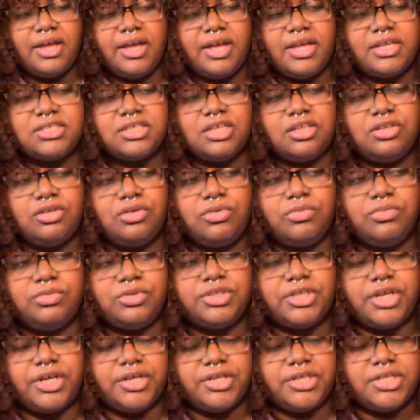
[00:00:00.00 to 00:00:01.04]
It's a little
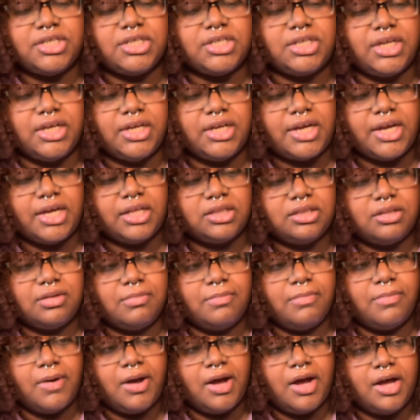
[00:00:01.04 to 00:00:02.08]
dirty like at the
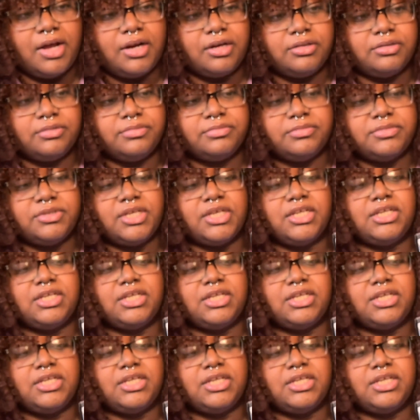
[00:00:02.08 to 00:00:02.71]
bottom